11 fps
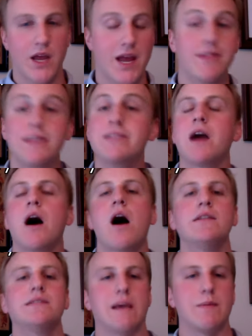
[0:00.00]
This
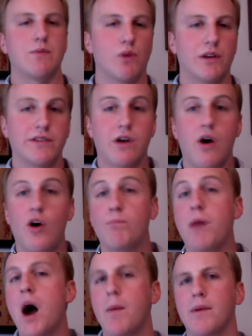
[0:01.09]
concept was called popular